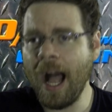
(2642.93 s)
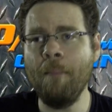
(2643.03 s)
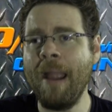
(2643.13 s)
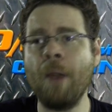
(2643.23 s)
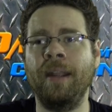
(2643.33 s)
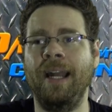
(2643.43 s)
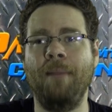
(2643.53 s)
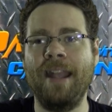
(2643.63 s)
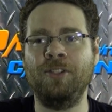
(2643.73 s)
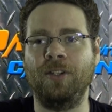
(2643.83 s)
America,
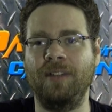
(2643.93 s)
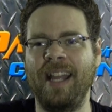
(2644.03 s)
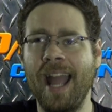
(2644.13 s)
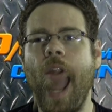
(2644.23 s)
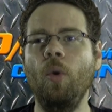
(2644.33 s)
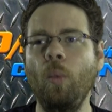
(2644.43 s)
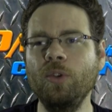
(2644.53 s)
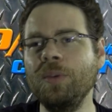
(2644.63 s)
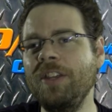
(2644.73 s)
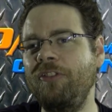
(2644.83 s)
basically.
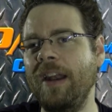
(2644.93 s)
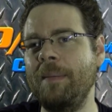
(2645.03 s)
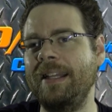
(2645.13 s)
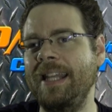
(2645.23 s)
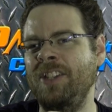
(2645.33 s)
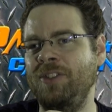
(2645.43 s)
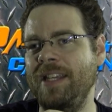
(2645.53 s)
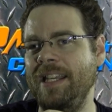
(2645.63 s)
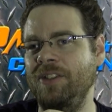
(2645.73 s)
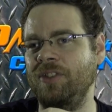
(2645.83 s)
What's really fun about this
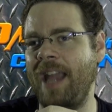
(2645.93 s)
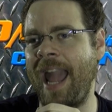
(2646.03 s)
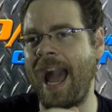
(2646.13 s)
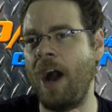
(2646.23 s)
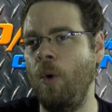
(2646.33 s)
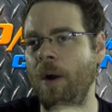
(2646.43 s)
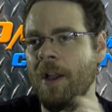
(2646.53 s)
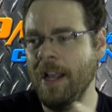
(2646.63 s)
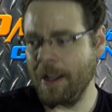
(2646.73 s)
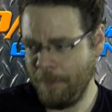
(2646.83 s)
is how
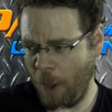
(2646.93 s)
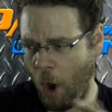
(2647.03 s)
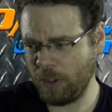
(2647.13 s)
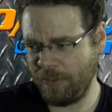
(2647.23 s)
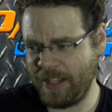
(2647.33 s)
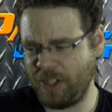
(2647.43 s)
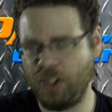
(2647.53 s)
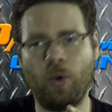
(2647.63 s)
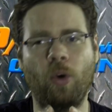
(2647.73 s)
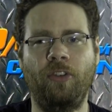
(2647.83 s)
all of these
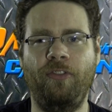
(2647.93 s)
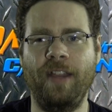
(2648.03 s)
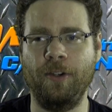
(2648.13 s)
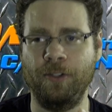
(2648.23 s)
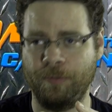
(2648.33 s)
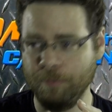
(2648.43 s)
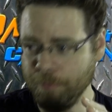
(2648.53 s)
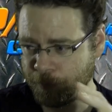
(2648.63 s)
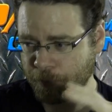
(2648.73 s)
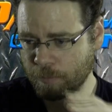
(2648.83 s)
historical figures
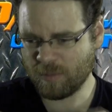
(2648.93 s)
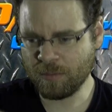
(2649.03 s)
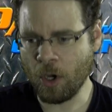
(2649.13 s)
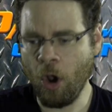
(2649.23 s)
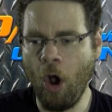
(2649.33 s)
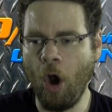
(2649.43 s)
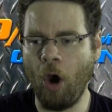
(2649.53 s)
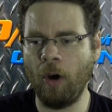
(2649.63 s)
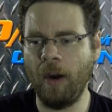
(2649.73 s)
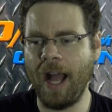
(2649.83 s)

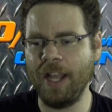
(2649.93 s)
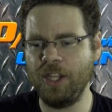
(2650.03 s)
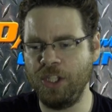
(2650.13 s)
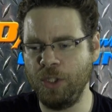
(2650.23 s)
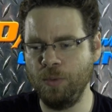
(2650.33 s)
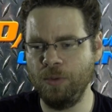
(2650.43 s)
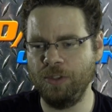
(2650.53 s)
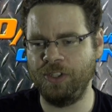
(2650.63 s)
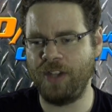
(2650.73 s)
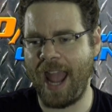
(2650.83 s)
are
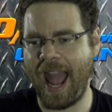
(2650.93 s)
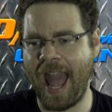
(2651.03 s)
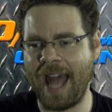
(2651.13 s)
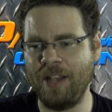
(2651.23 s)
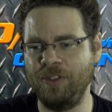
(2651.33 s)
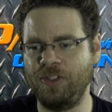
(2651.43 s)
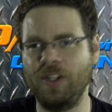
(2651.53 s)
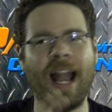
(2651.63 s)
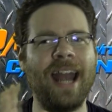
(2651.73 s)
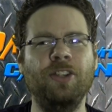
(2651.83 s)
used as
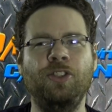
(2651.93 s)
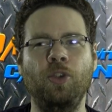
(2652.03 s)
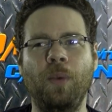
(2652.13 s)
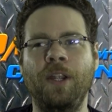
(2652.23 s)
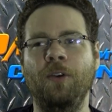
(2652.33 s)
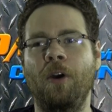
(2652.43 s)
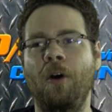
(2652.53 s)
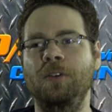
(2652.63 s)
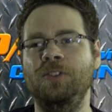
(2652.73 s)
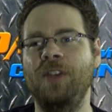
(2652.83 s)
kind of
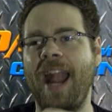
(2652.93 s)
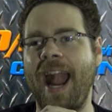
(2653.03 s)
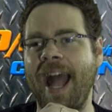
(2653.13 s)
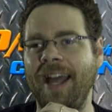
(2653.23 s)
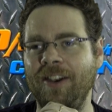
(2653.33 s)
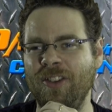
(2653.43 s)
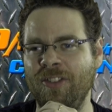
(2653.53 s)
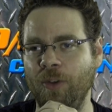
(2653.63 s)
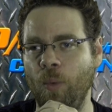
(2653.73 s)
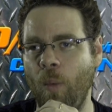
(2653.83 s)
superheroes, and
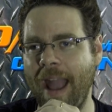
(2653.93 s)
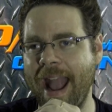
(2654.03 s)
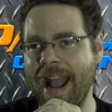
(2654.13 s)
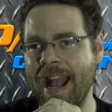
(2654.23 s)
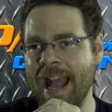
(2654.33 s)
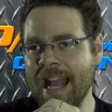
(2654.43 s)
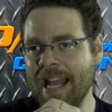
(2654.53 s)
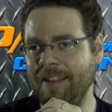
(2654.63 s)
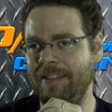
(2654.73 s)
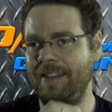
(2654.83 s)
the way
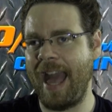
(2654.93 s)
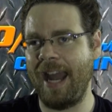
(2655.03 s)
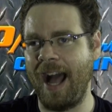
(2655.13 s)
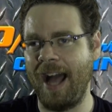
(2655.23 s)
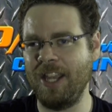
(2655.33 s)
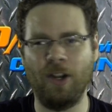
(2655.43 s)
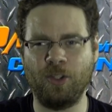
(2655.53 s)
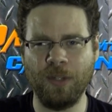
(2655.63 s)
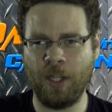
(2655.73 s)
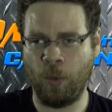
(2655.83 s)
that, you know,
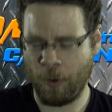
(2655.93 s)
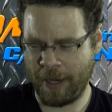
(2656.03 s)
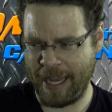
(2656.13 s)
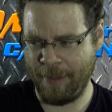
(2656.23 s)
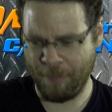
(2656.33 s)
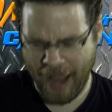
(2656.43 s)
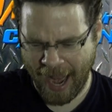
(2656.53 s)
it's really quirky,